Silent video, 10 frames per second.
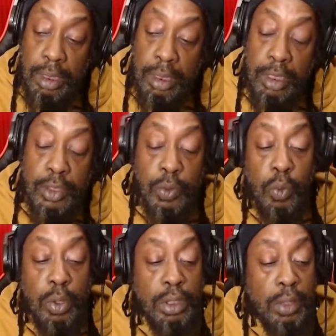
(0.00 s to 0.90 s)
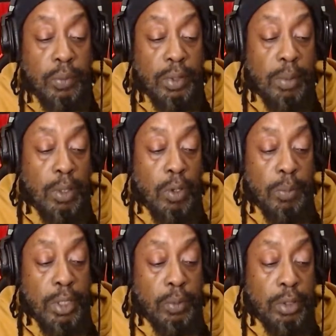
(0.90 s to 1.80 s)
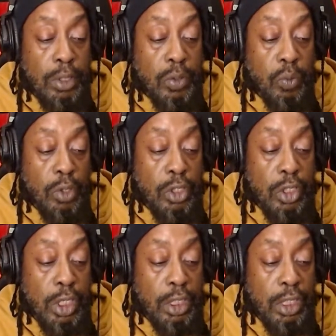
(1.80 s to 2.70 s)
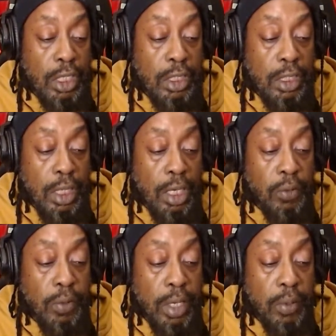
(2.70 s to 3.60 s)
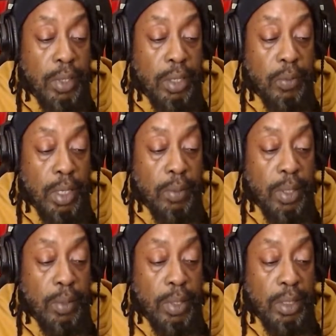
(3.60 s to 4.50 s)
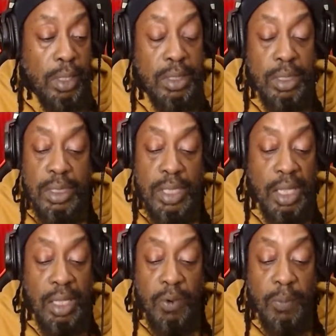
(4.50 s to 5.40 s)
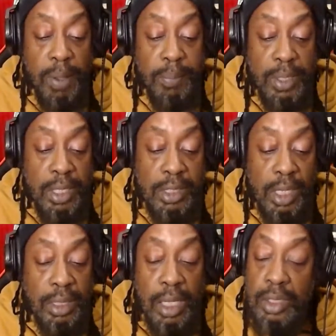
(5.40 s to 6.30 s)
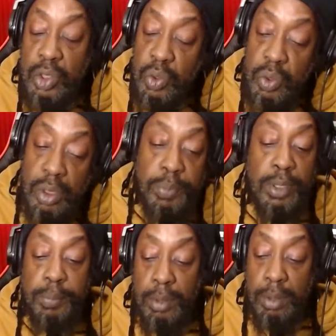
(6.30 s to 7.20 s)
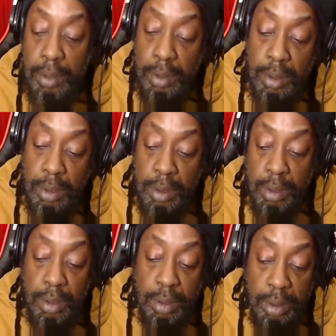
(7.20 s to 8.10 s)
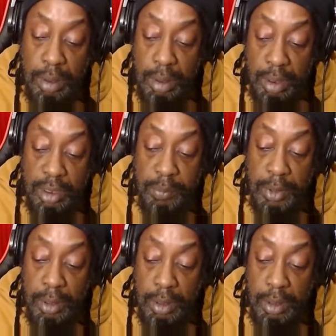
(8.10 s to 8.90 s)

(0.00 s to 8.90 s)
this whole thing when coming in with this whole gender thing and rare, rare, rare, rare, rare. This thing is all about population control, people. You see me?